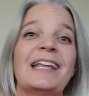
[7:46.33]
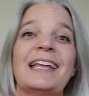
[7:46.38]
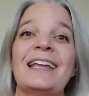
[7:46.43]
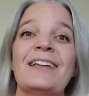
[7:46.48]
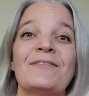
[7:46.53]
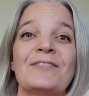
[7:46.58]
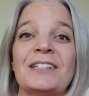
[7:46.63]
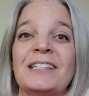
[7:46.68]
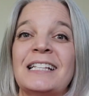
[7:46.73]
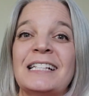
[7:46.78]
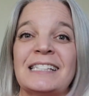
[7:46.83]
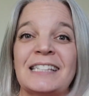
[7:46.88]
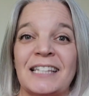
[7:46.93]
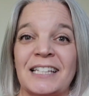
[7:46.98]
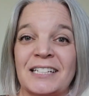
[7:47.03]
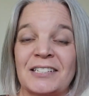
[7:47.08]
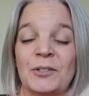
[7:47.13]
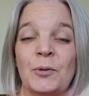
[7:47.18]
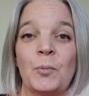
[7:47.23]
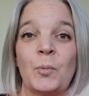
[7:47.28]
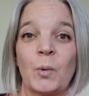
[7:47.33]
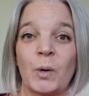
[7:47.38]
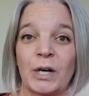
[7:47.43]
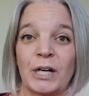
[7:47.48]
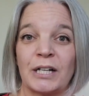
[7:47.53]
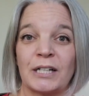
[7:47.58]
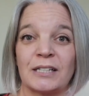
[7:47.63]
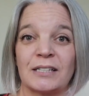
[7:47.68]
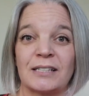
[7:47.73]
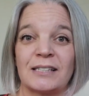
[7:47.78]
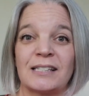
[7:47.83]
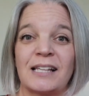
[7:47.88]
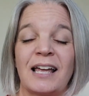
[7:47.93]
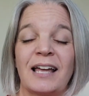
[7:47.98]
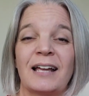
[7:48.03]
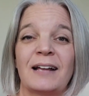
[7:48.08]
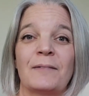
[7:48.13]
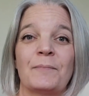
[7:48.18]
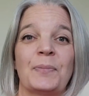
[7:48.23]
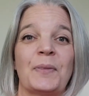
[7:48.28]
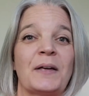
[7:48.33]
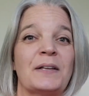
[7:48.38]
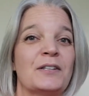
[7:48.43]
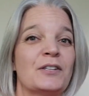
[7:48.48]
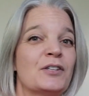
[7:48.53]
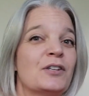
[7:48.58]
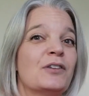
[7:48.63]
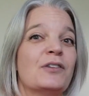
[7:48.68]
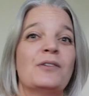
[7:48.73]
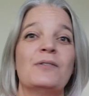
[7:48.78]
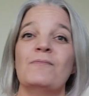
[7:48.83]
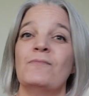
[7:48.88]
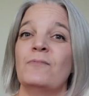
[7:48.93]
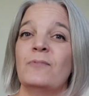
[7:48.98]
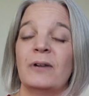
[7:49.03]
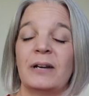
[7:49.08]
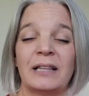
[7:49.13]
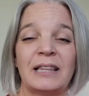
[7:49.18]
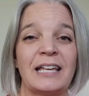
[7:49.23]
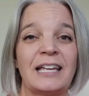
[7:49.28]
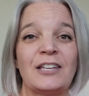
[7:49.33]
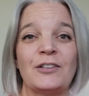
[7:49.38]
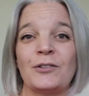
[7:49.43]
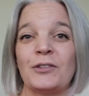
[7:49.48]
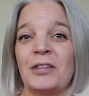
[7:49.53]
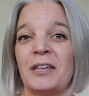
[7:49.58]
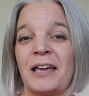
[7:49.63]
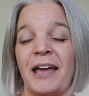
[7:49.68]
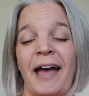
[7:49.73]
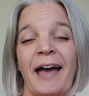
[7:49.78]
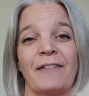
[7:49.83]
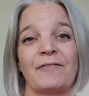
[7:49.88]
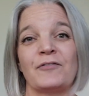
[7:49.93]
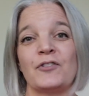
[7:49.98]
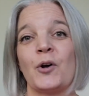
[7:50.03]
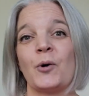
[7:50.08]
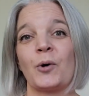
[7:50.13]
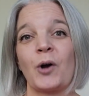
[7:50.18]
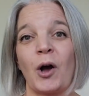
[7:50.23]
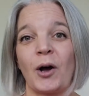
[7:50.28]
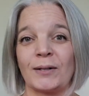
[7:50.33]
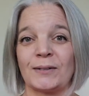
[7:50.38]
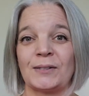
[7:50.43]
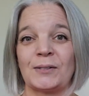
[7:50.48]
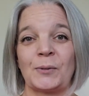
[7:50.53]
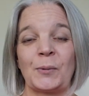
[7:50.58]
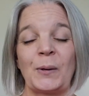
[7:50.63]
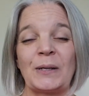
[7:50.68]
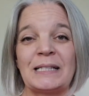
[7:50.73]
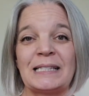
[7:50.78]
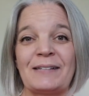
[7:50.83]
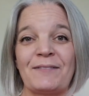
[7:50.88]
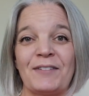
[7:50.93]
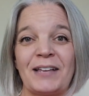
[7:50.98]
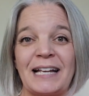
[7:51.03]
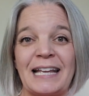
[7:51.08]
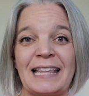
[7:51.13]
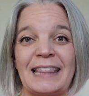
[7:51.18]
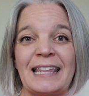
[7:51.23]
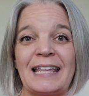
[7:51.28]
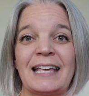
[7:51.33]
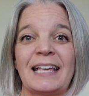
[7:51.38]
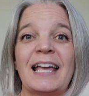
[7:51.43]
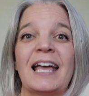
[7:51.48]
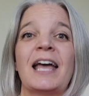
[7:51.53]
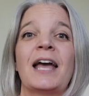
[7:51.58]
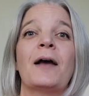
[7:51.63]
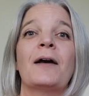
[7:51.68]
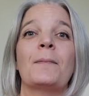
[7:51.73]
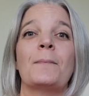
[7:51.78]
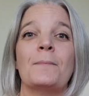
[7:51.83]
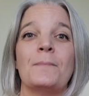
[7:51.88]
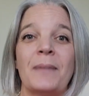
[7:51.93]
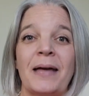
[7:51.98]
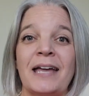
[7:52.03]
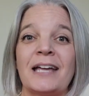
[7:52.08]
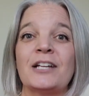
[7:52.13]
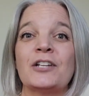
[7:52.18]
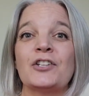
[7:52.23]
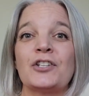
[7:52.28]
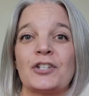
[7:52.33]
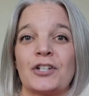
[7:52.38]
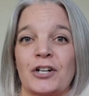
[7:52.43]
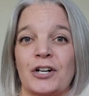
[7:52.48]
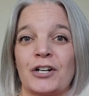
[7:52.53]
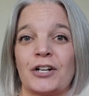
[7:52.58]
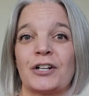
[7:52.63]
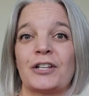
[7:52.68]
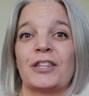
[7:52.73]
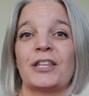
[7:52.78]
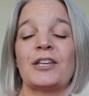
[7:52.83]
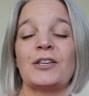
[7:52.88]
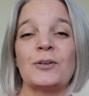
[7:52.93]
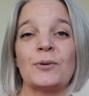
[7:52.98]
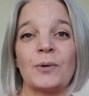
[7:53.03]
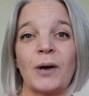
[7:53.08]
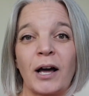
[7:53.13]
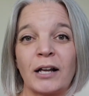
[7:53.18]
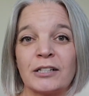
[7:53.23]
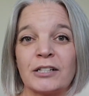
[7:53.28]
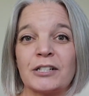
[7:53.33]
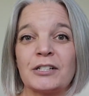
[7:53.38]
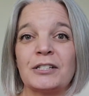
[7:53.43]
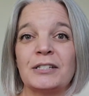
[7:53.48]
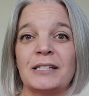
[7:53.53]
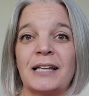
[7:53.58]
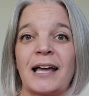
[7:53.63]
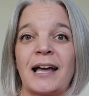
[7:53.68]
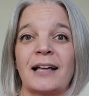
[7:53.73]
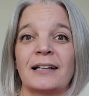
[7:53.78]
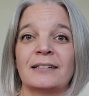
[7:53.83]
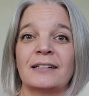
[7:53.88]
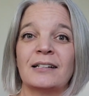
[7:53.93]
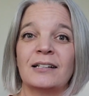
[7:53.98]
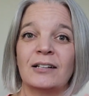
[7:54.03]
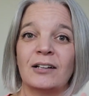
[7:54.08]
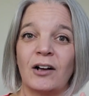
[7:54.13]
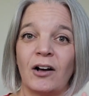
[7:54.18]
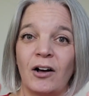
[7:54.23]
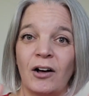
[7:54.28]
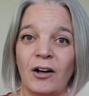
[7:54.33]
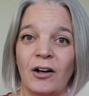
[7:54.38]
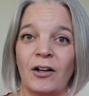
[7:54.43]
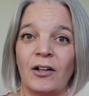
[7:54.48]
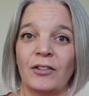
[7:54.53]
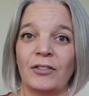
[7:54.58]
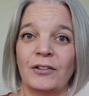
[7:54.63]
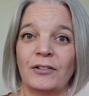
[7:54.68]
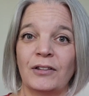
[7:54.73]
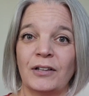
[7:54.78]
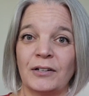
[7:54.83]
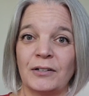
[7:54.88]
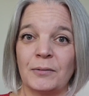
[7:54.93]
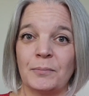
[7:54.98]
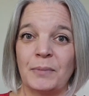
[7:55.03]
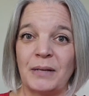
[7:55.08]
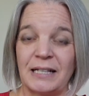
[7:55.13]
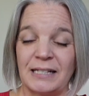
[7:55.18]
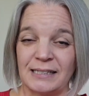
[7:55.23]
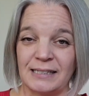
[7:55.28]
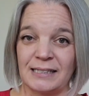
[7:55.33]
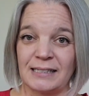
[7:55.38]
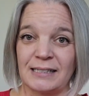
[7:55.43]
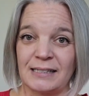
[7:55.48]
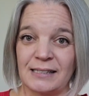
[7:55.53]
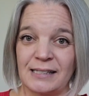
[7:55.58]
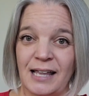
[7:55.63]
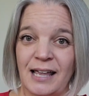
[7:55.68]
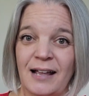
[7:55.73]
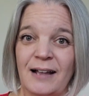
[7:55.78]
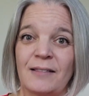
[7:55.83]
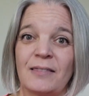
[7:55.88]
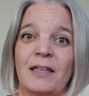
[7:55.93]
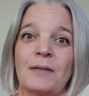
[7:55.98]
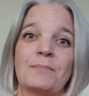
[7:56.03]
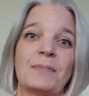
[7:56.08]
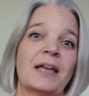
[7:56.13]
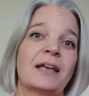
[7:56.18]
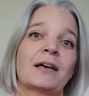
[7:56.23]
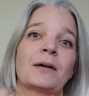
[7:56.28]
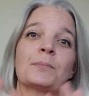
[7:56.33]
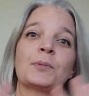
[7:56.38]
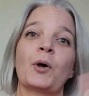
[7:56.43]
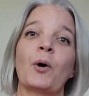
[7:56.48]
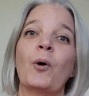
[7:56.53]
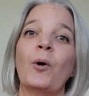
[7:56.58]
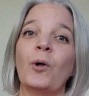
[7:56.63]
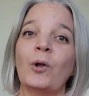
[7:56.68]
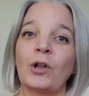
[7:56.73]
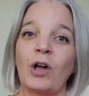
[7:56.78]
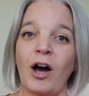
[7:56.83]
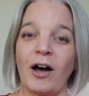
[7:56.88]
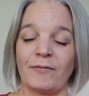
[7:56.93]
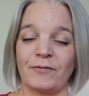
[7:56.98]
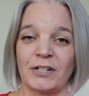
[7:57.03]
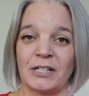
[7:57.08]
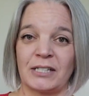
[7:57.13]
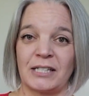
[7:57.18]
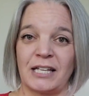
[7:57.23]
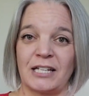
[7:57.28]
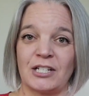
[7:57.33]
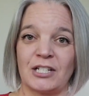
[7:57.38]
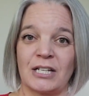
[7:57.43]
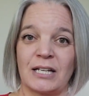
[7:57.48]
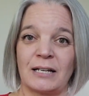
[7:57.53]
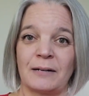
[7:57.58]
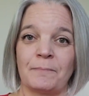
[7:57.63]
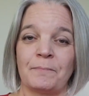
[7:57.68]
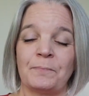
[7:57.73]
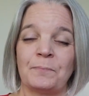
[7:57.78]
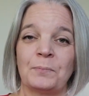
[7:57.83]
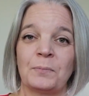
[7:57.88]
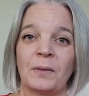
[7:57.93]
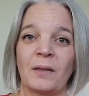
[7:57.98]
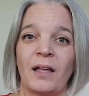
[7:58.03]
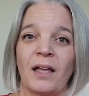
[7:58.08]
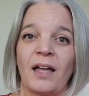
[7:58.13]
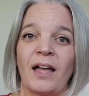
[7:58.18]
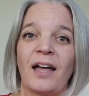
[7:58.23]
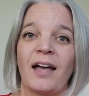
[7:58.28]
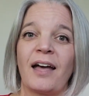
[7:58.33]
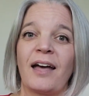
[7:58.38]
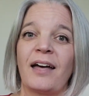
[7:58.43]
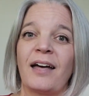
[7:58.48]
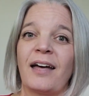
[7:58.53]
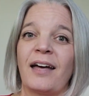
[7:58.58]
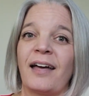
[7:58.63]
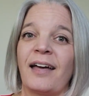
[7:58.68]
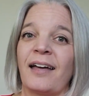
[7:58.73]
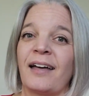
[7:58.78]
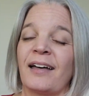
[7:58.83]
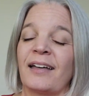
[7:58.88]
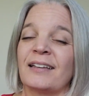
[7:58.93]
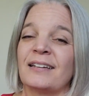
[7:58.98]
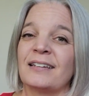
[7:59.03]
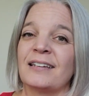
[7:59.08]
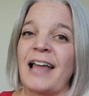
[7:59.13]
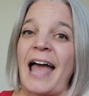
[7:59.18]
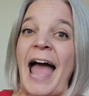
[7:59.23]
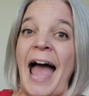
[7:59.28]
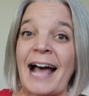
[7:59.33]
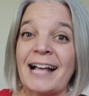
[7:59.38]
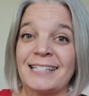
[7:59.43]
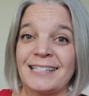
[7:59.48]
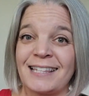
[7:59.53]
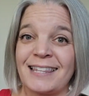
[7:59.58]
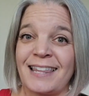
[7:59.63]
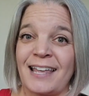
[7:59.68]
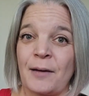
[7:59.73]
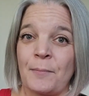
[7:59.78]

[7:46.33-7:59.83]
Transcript: even these little words that really you think have no consequence of anything, make sure that you understand all the little pieces that make up the whole conversation. And ask